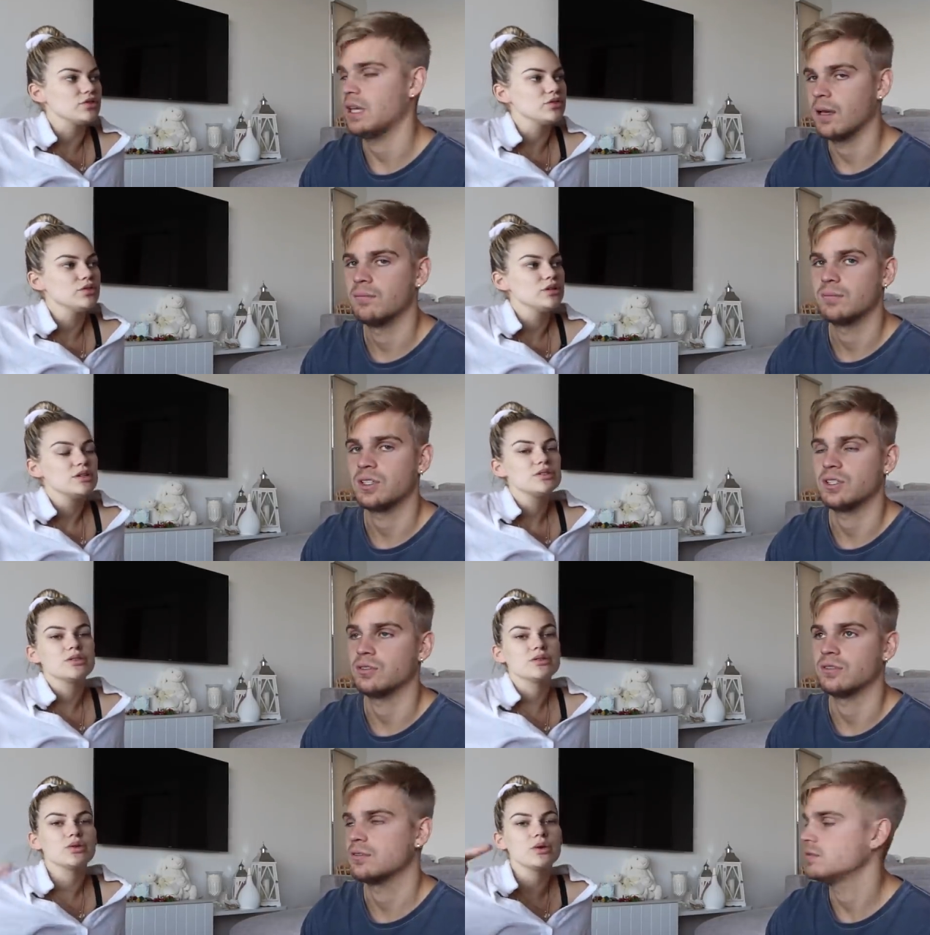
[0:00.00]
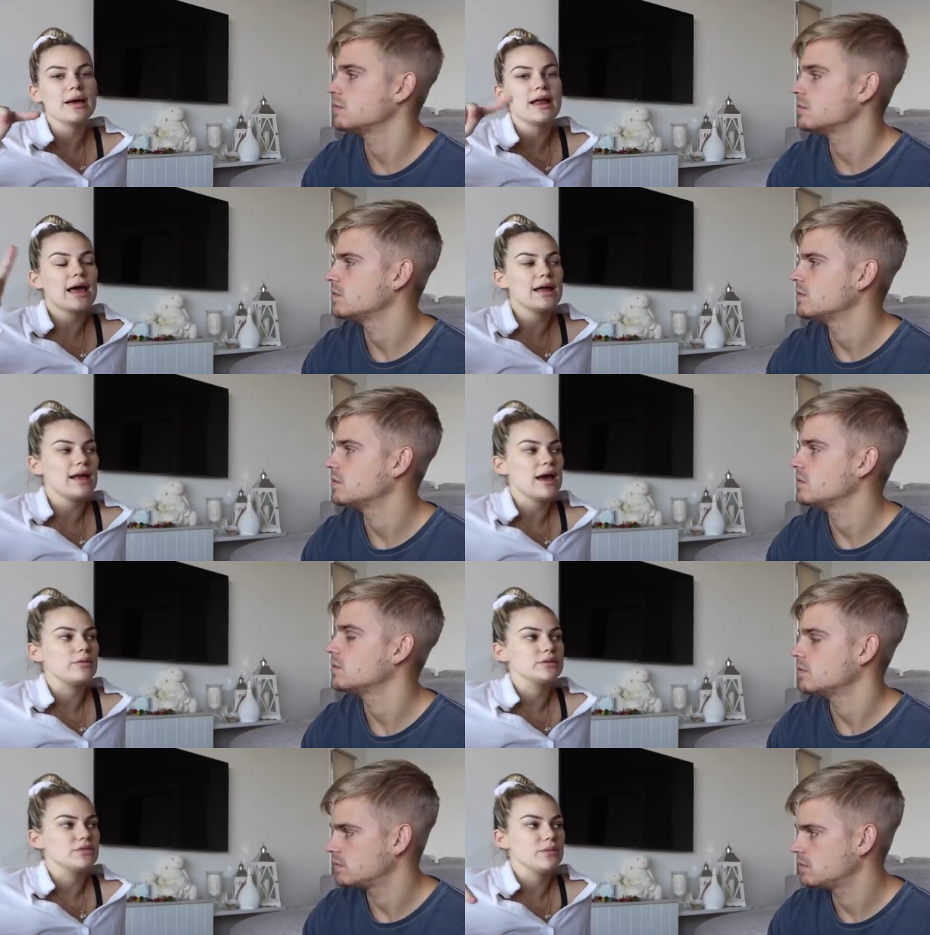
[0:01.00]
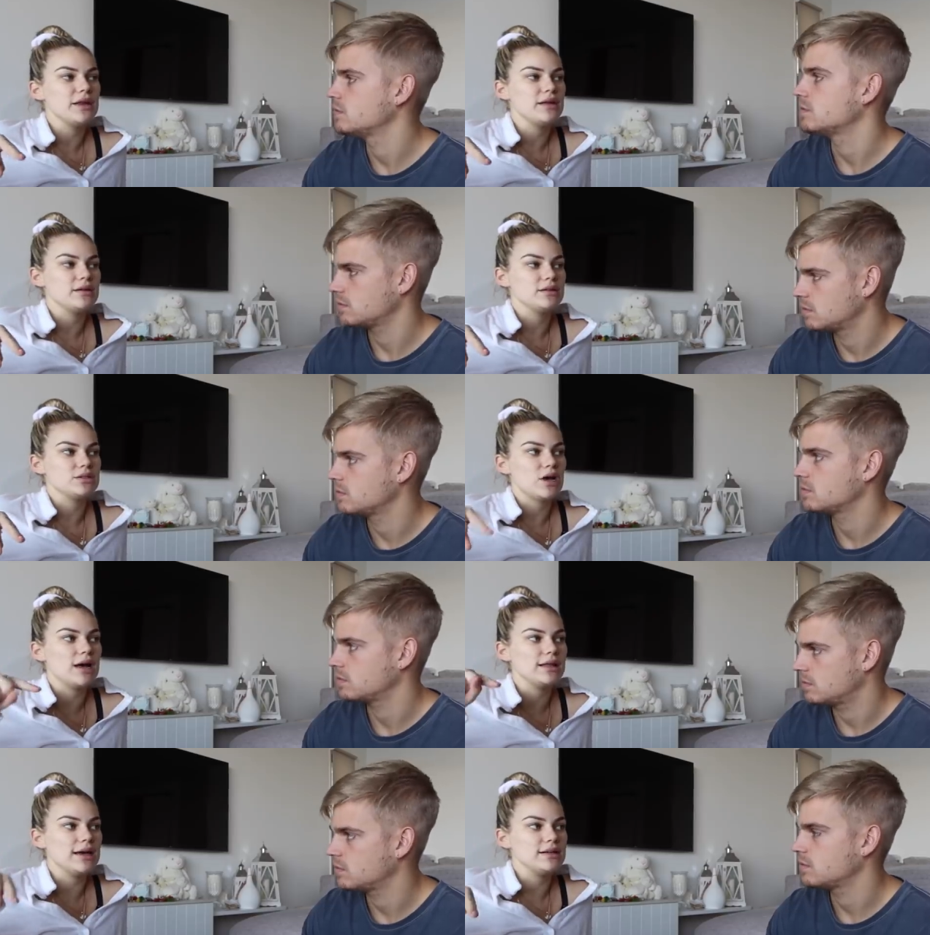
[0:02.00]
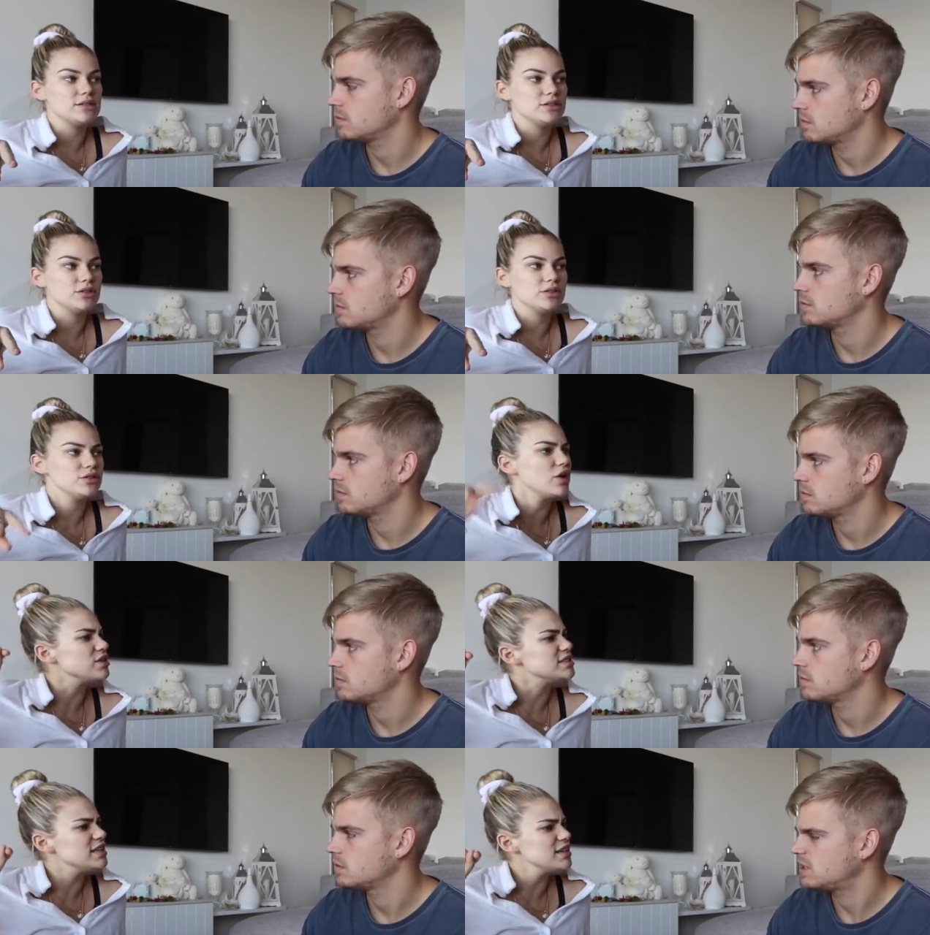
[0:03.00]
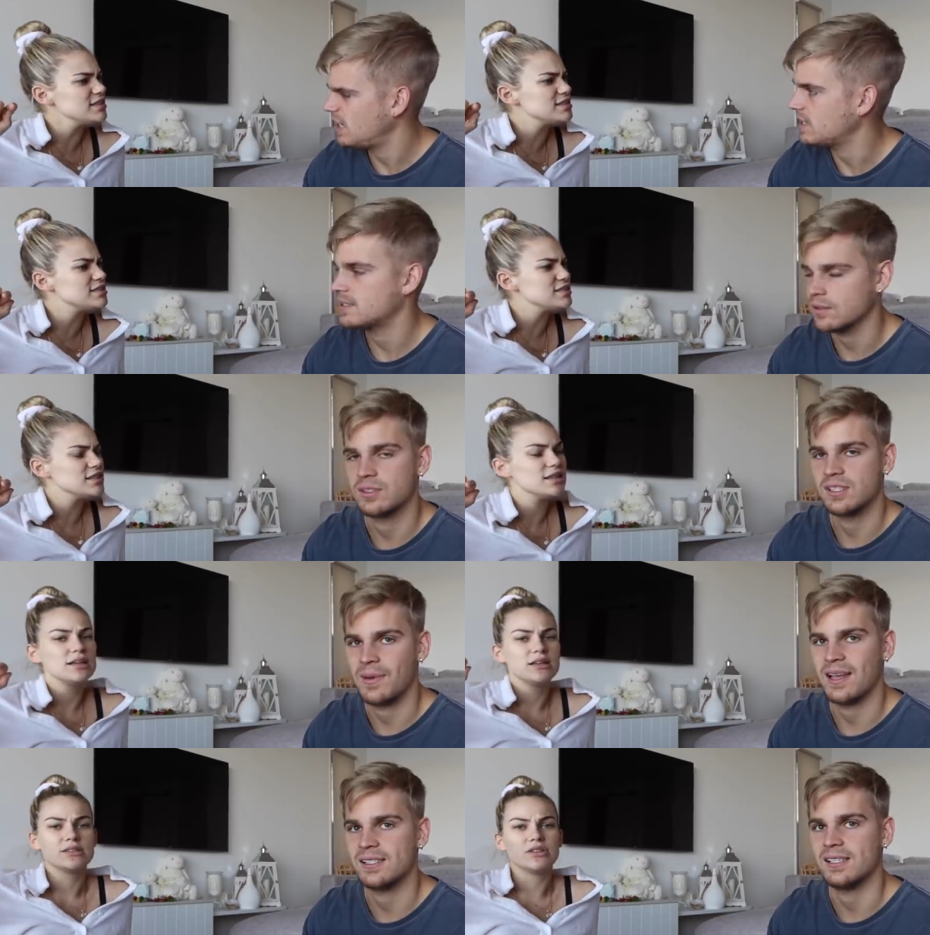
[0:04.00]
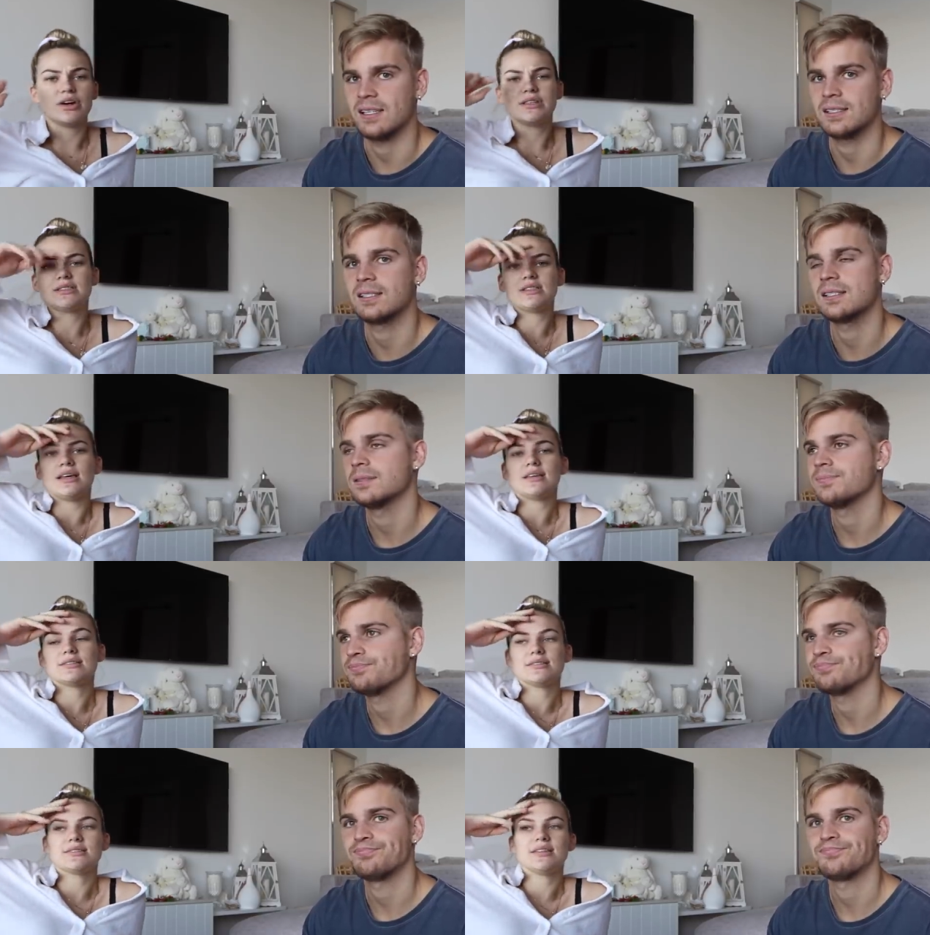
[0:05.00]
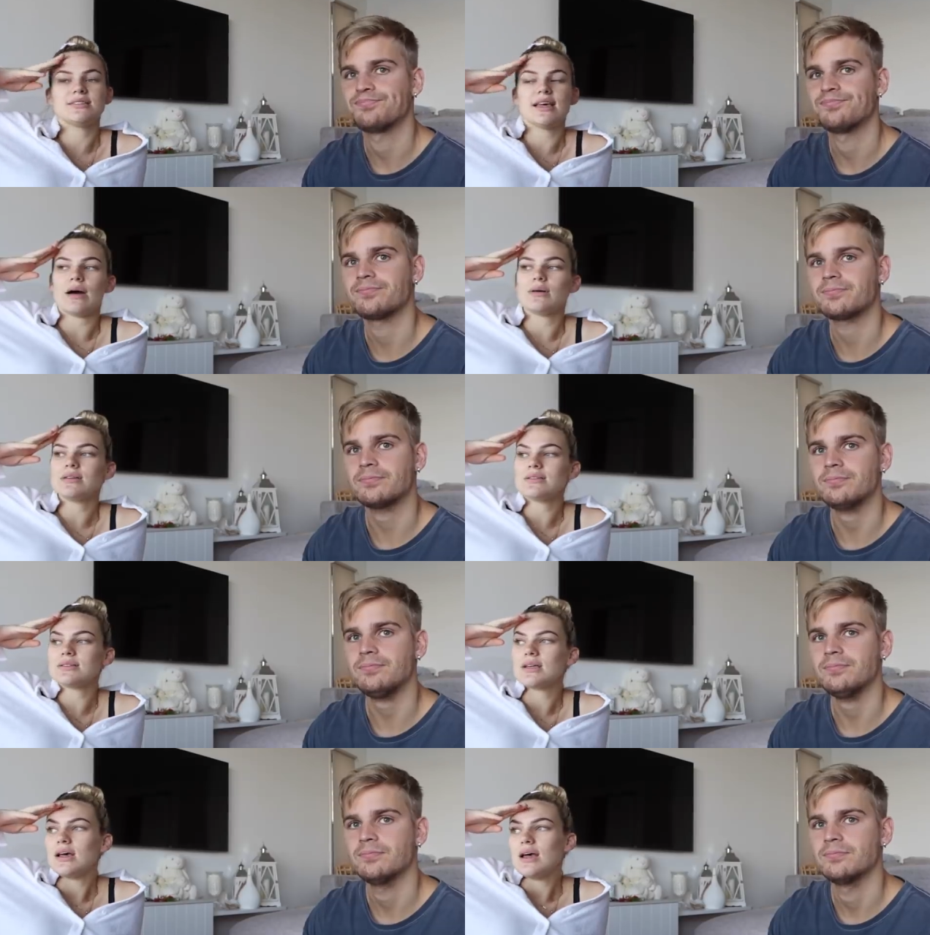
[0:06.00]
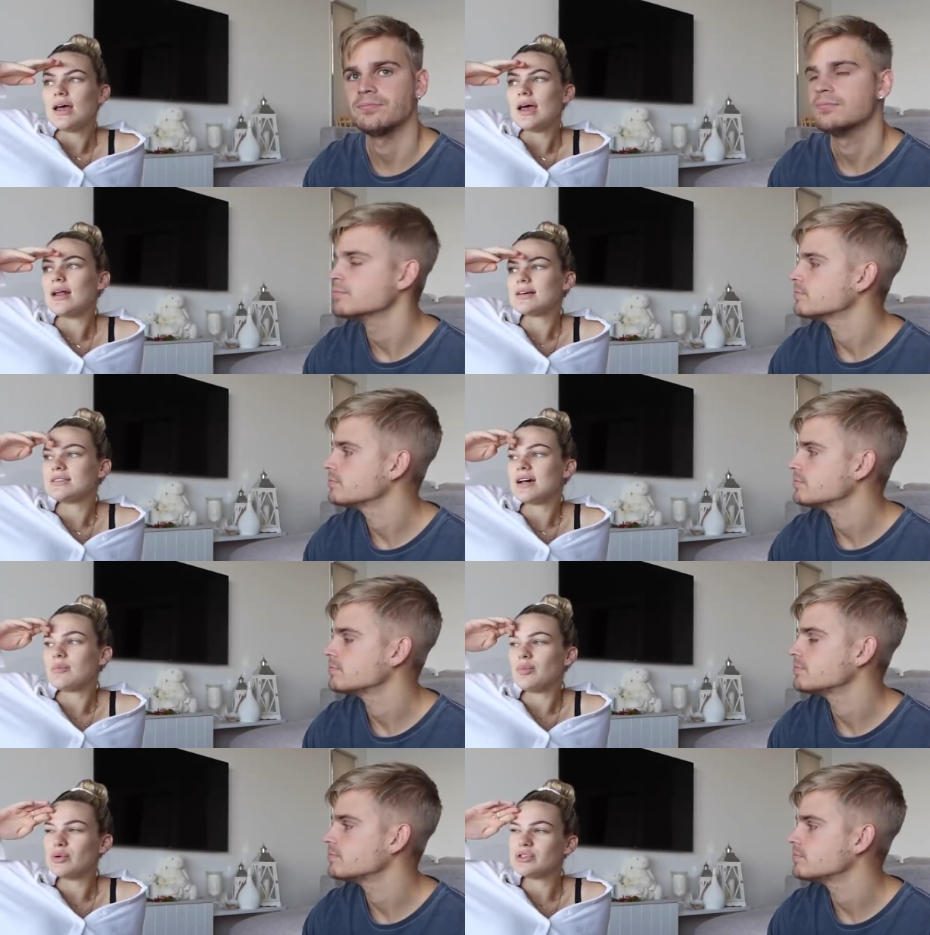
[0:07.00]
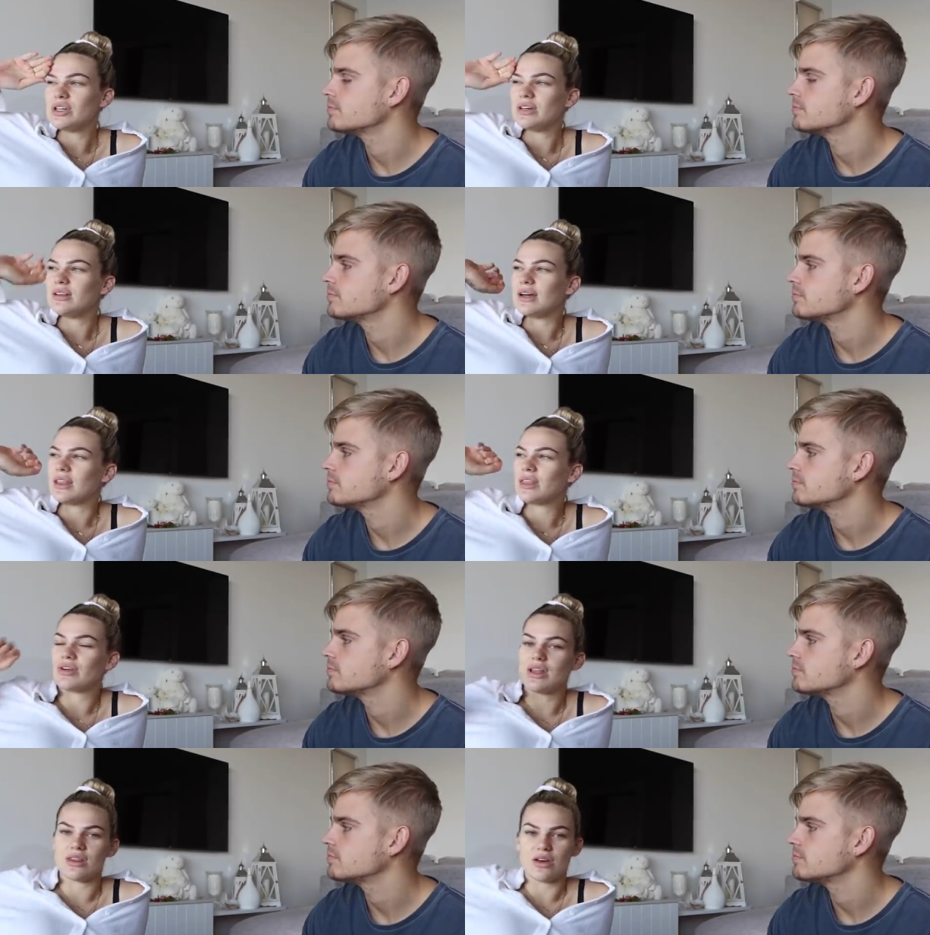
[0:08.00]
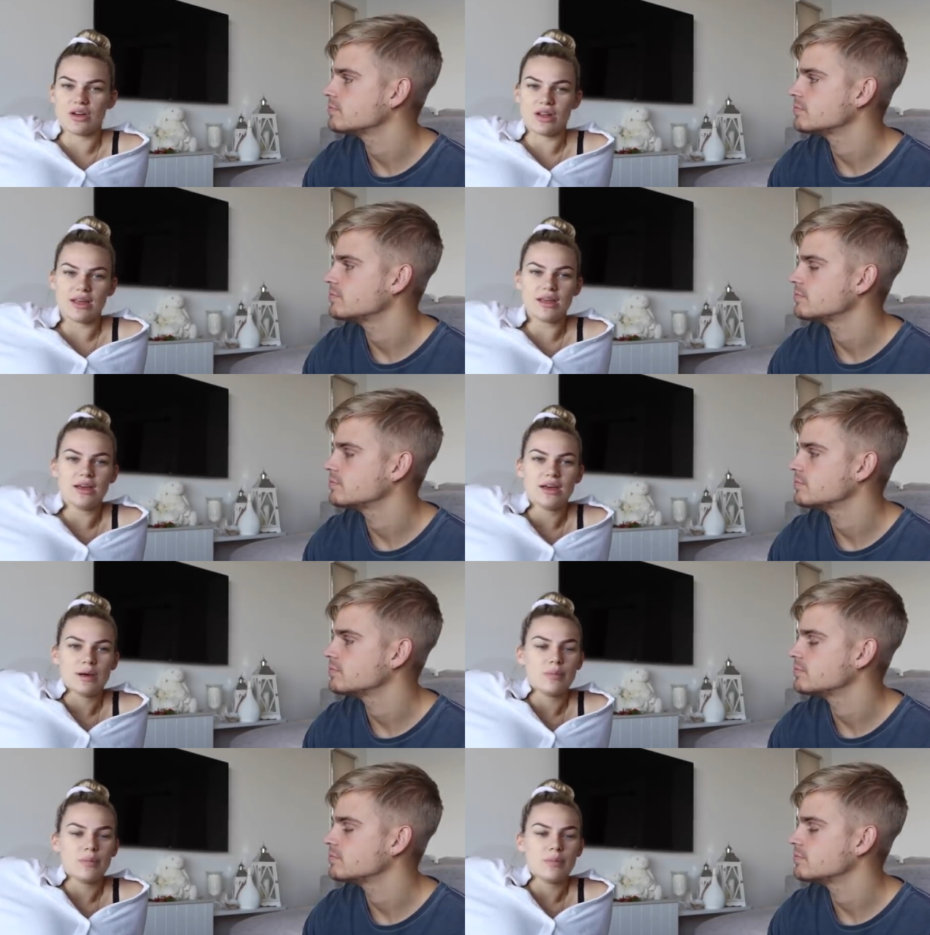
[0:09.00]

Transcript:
Speaker 1: Yeah, so she so was, it took about eight hours for me to dilate to oh six. Six, it was about six. Sorry, six, six hours, and I started pushing at like three thirty.